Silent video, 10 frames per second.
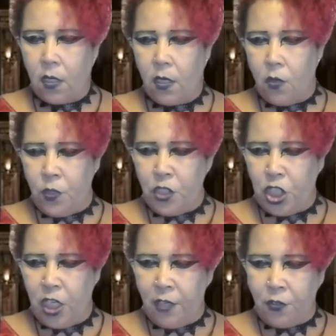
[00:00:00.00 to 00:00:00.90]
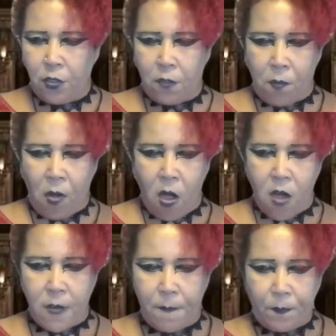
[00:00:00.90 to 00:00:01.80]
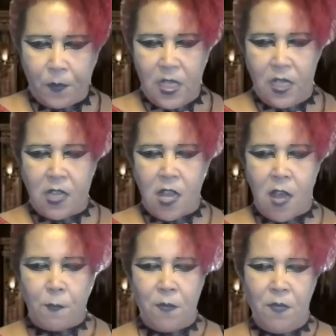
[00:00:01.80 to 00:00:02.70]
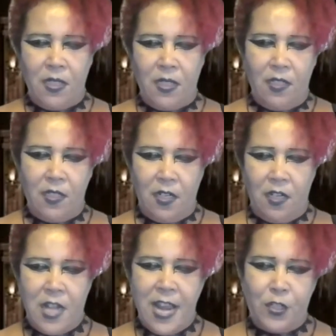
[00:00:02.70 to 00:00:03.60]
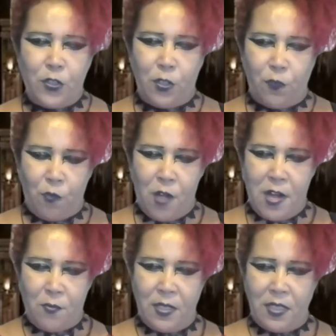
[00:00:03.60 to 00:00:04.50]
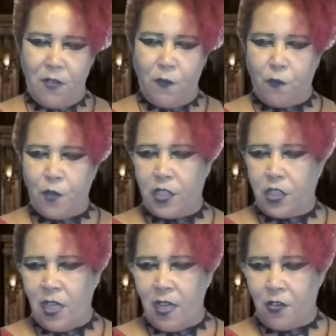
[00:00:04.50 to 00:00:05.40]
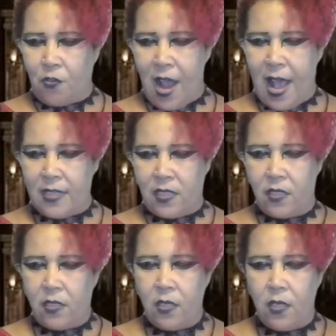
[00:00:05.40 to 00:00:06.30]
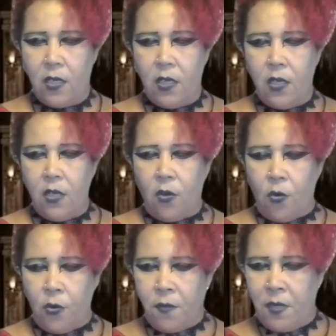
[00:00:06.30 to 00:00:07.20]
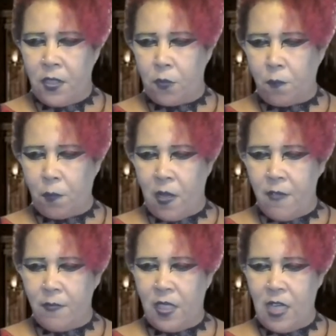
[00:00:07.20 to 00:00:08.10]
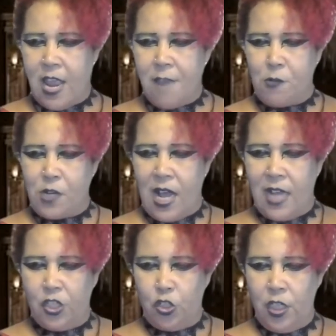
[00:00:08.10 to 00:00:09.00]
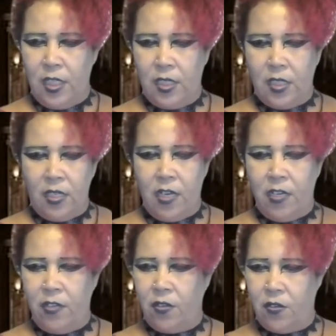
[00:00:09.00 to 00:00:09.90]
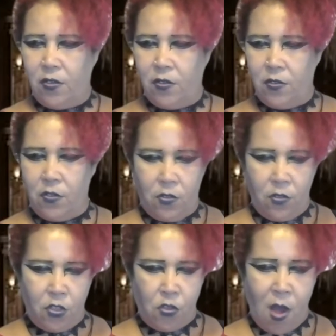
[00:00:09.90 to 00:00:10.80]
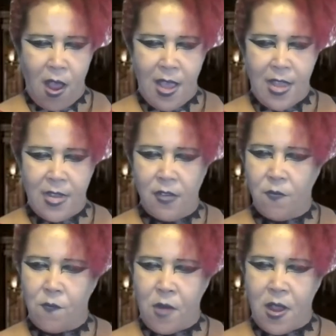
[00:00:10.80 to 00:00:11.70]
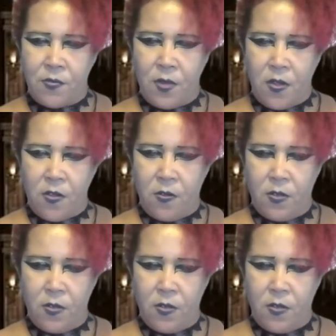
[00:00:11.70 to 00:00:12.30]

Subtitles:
When she entered the park, it complemented nature's fragrance of fresh cut grass, ornamental plums and apricot trees, and dry brown earth.